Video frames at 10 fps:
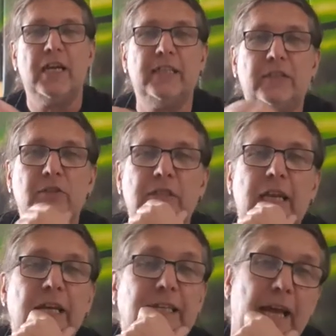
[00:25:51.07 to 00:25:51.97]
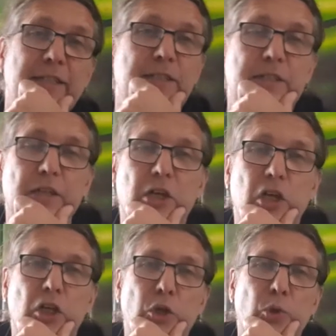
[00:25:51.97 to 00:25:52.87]
is to say like yes
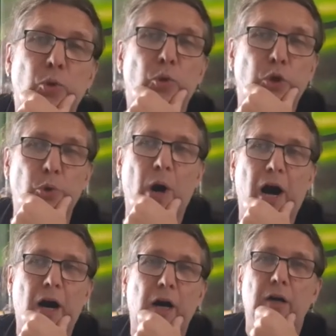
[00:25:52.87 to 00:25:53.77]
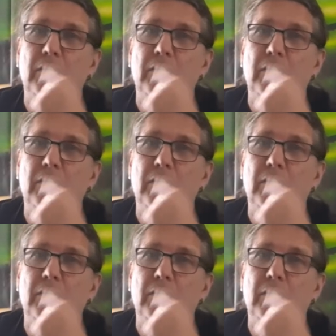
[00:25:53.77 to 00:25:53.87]
you you are